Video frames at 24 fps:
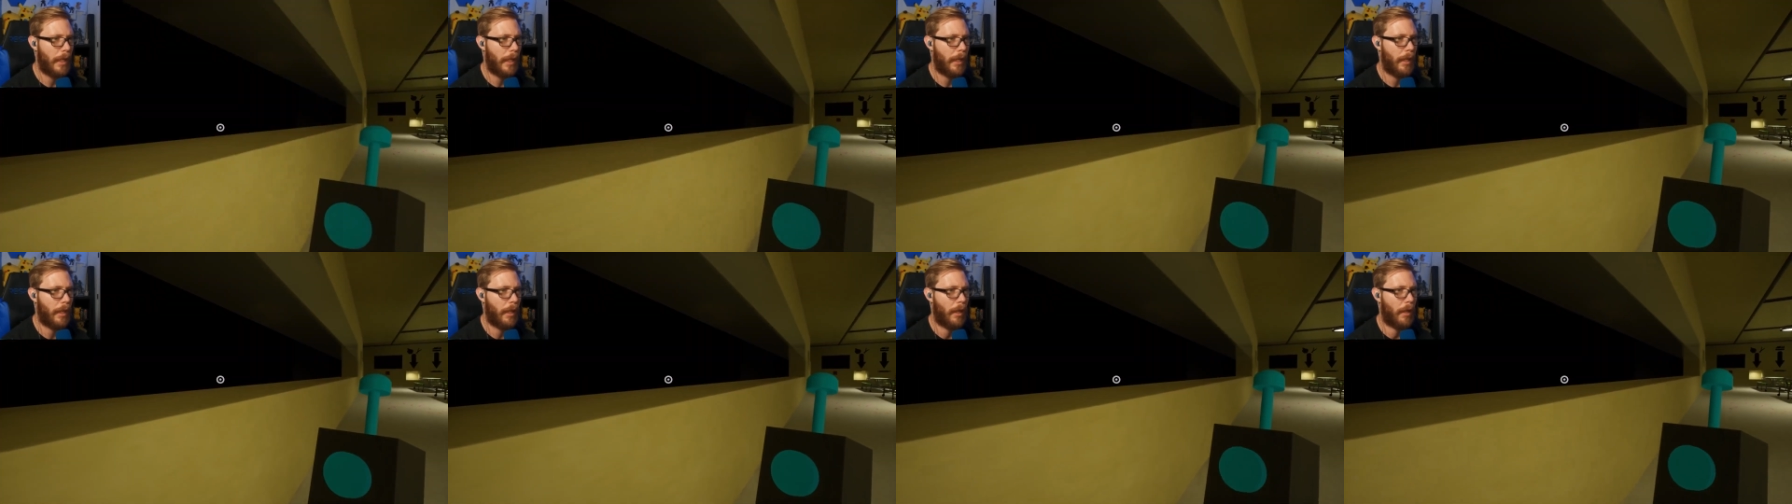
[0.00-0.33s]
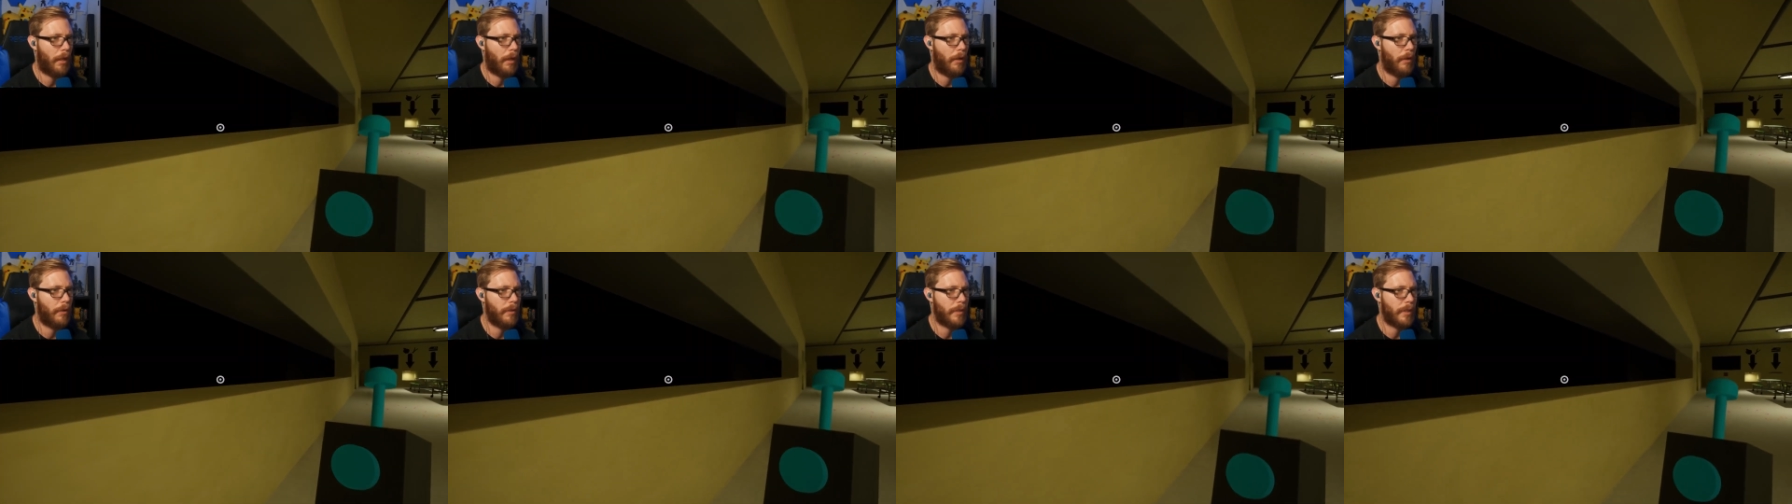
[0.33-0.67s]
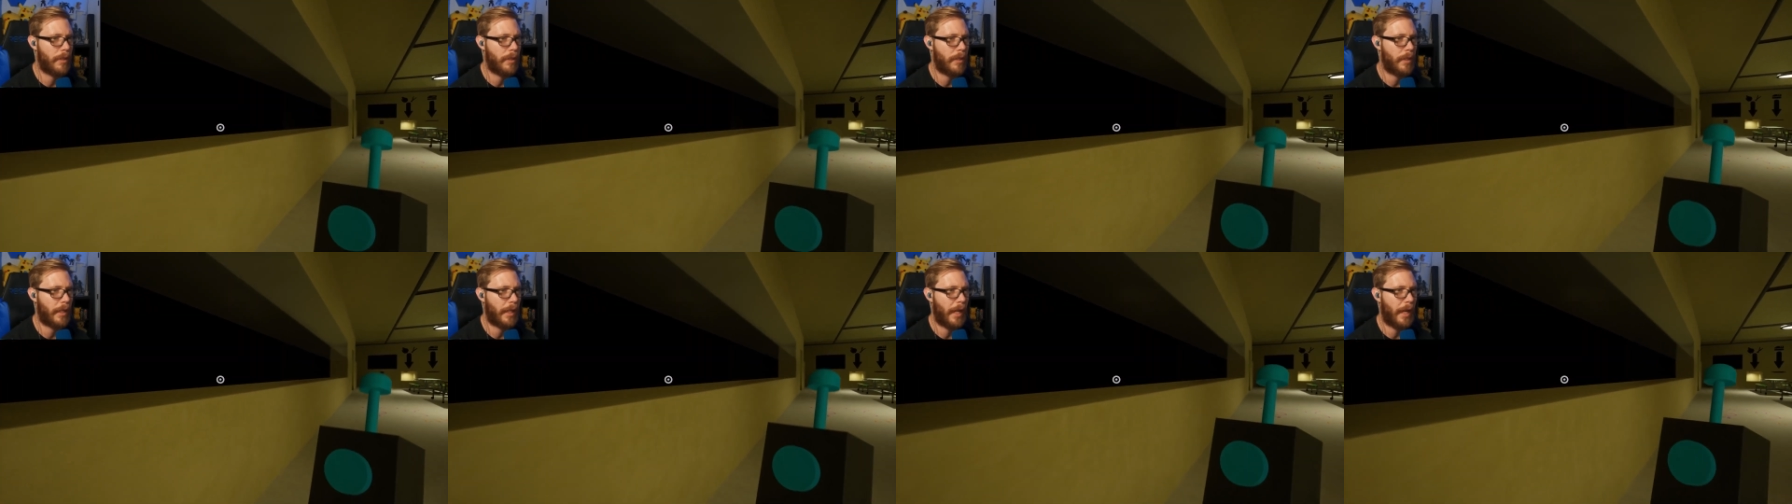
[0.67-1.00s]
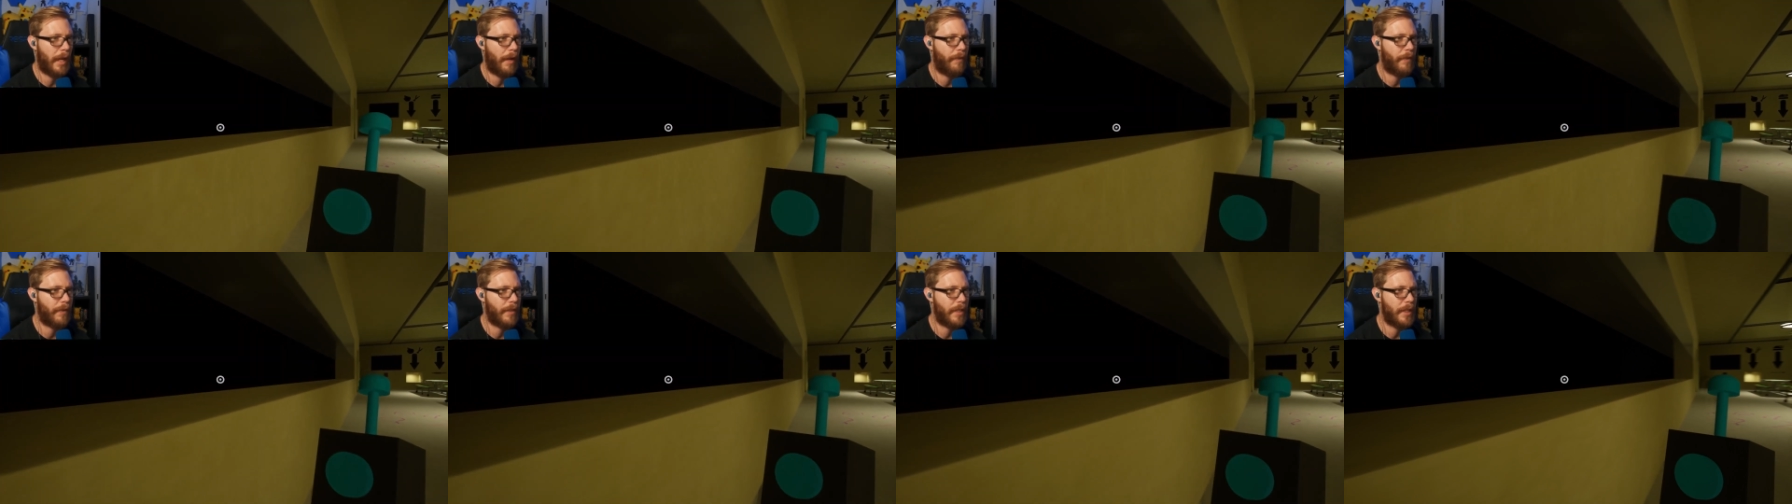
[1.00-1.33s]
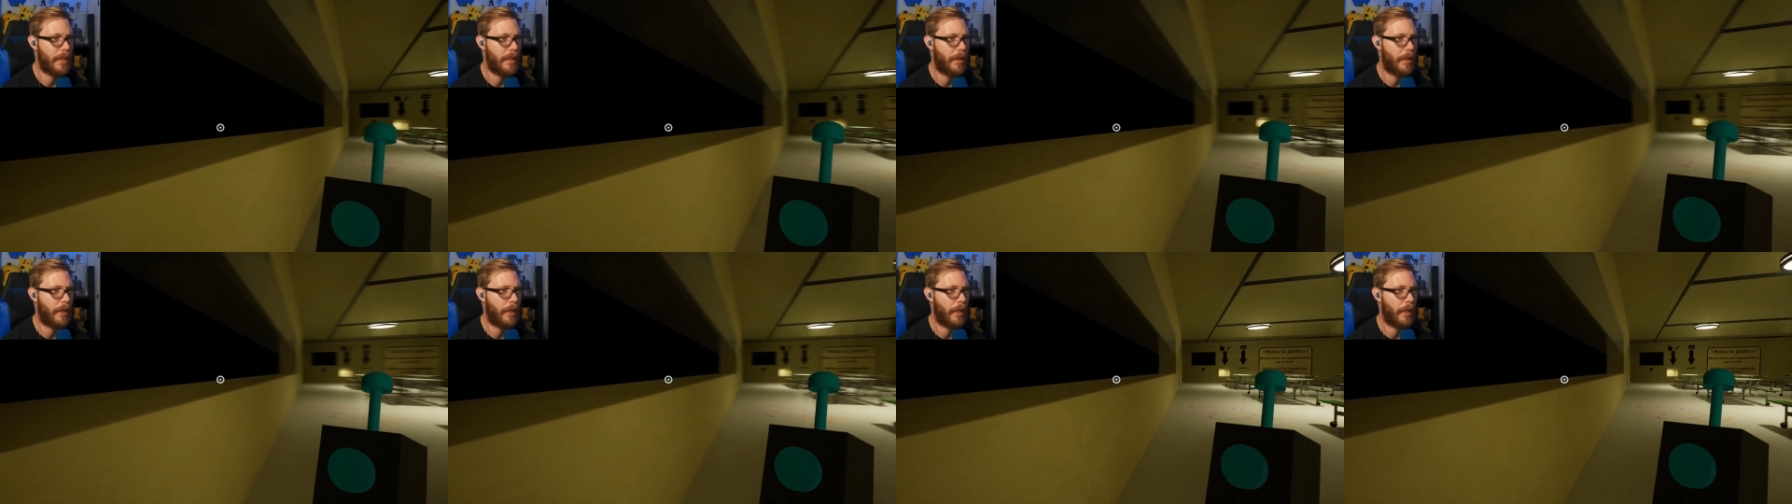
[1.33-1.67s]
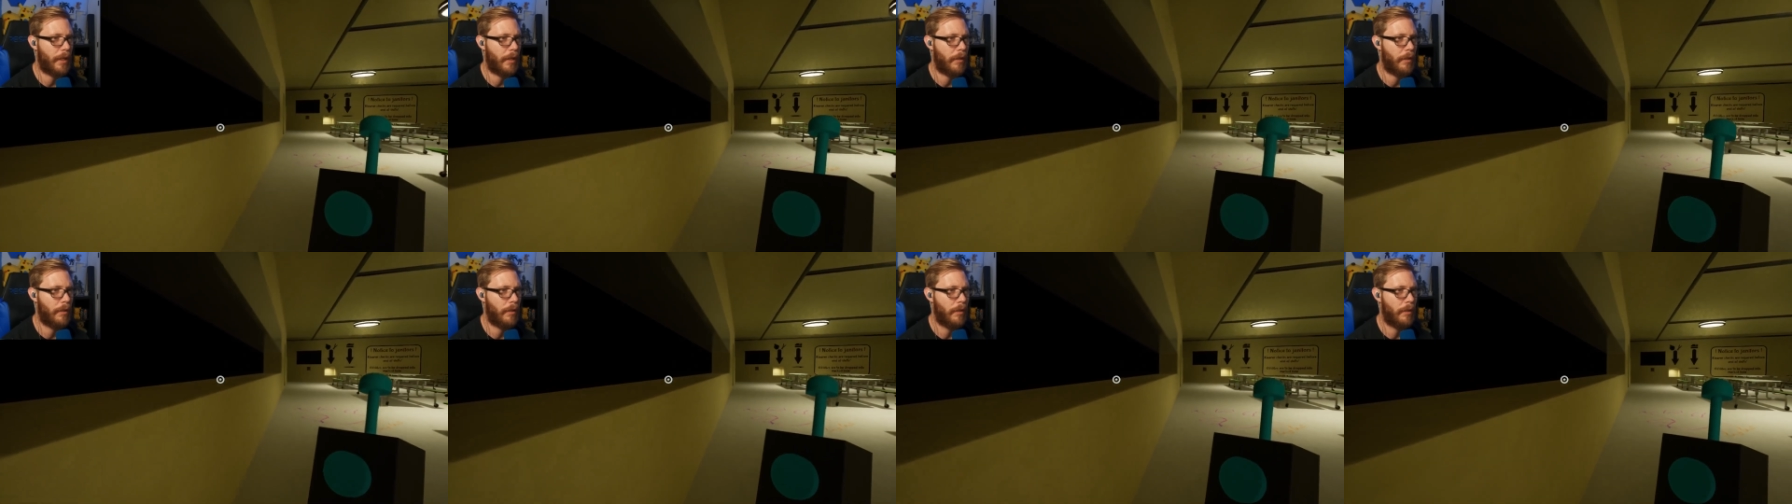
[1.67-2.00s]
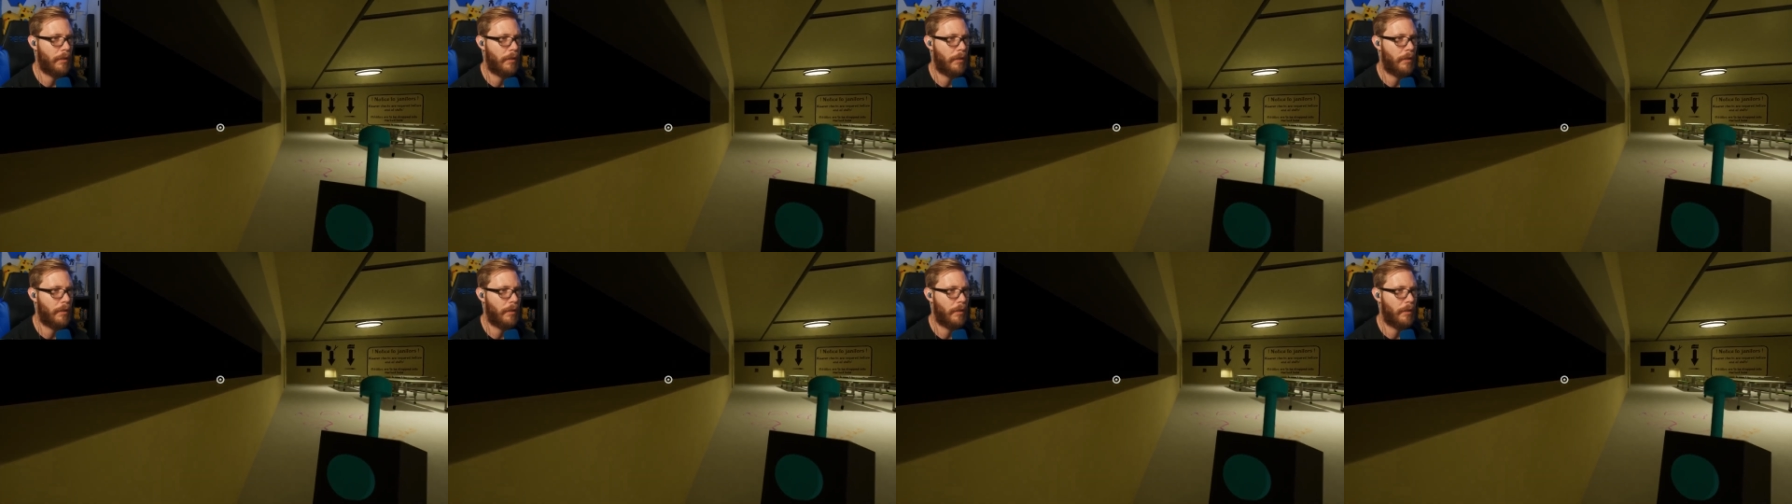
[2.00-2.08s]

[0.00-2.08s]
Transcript: Hello, is this the cafeteria?